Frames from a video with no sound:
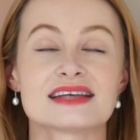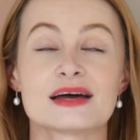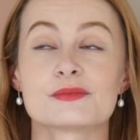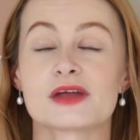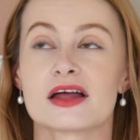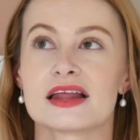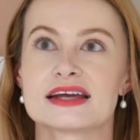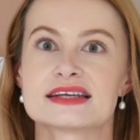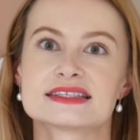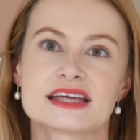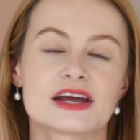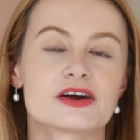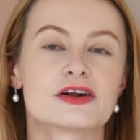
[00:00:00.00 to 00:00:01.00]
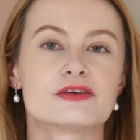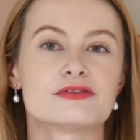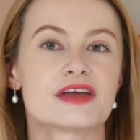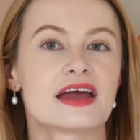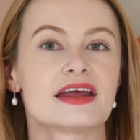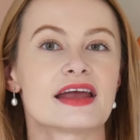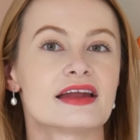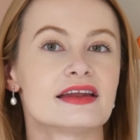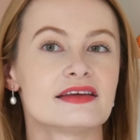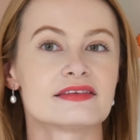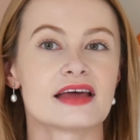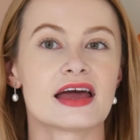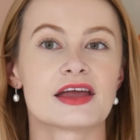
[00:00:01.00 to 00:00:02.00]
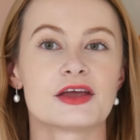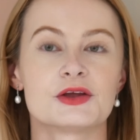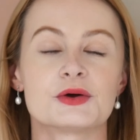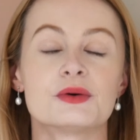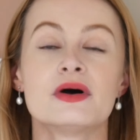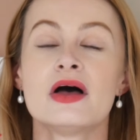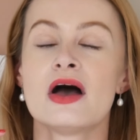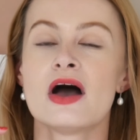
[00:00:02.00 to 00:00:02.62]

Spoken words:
I'm not like scared of getting anything, you know,